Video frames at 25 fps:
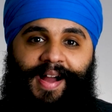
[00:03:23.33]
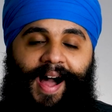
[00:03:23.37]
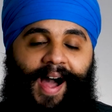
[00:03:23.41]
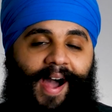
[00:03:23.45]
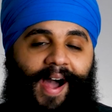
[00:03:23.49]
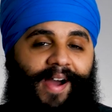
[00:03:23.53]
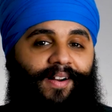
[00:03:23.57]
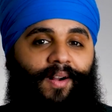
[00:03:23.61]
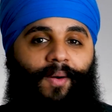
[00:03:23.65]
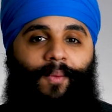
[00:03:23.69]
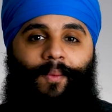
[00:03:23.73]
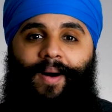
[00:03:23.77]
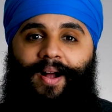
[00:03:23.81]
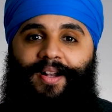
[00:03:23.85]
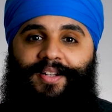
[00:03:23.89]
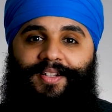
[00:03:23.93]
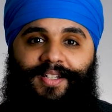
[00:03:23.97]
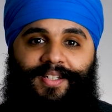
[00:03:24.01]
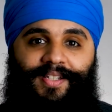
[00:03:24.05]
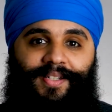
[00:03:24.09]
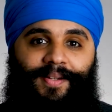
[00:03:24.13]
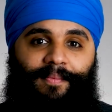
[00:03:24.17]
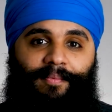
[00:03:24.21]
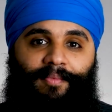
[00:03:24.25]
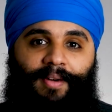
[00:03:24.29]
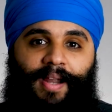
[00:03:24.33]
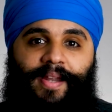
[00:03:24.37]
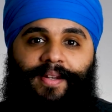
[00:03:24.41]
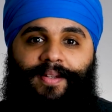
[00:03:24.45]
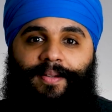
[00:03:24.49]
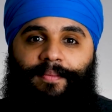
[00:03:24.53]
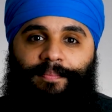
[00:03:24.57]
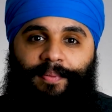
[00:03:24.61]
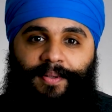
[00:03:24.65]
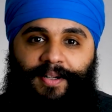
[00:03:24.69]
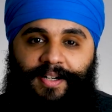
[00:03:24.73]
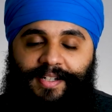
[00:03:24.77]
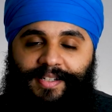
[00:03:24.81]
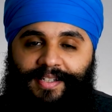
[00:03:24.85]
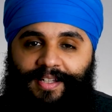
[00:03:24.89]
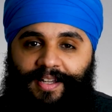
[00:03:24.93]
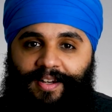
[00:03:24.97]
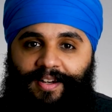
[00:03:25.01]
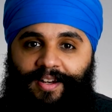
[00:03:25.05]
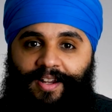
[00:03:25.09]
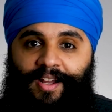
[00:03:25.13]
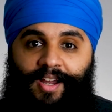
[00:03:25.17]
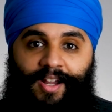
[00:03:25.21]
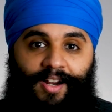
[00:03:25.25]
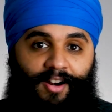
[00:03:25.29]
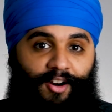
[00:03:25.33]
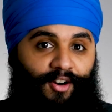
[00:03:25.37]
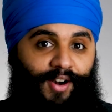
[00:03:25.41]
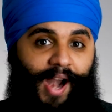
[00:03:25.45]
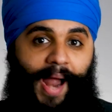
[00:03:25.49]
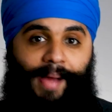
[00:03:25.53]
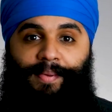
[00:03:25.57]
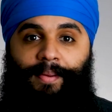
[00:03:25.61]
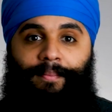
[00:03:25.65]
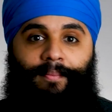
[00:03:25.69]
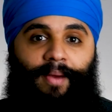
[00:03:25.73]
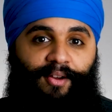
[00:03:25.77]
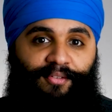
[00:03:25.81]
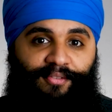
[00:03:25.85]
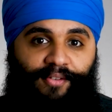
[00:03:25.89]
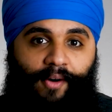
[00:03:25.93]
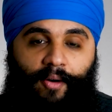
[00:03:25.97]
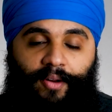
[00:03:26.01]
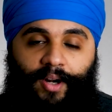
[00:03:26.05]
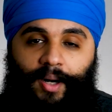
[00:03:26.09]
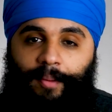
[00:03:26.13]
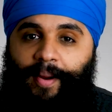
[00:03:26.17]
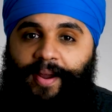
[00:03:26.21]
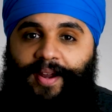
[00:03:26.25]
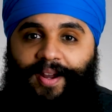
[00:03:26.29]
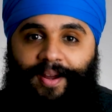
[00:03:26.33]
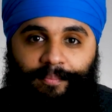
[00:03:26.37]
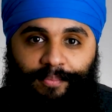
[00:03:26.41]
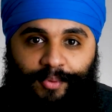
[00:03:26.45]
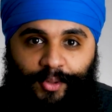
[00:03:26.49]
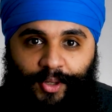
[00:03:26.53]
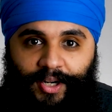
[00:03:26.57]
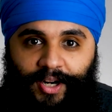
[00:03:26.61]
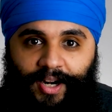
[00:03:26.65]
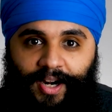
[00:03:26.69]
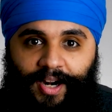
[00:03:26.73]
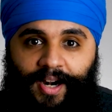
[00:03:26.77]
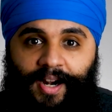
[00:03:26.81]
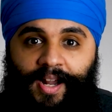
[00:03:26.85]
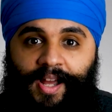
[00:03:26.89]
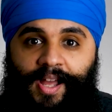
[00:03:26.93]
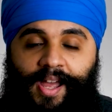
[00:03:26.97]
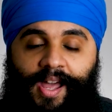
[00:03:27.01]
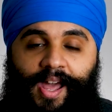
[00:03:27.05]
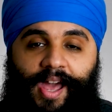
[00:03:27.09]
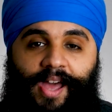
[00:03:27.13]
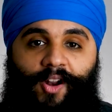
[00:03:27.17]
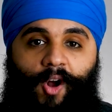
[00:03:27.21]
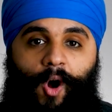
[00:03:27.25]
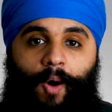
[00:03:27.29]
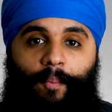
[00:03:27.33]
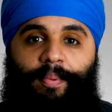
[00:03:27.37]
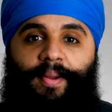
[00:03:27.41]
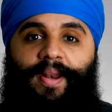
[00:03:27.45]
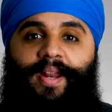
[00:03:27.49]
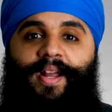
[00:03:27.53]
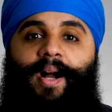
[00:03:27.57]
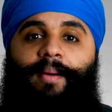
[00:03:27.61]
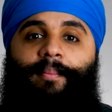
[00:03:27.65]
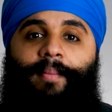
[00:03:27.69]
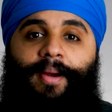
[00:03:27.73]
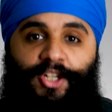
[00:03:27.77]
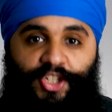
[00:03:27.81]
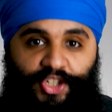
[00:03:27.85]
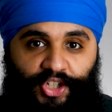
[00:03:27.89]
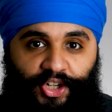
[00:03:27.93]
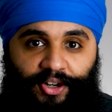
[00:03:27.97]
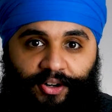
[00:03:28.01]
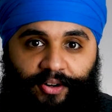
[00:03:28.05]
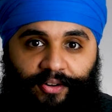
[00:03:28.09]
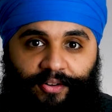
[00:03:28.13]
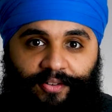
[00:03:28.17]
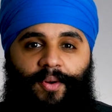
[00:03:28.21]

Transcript: I don't want just some random person grabbing my phone or my computer and opening up my journal.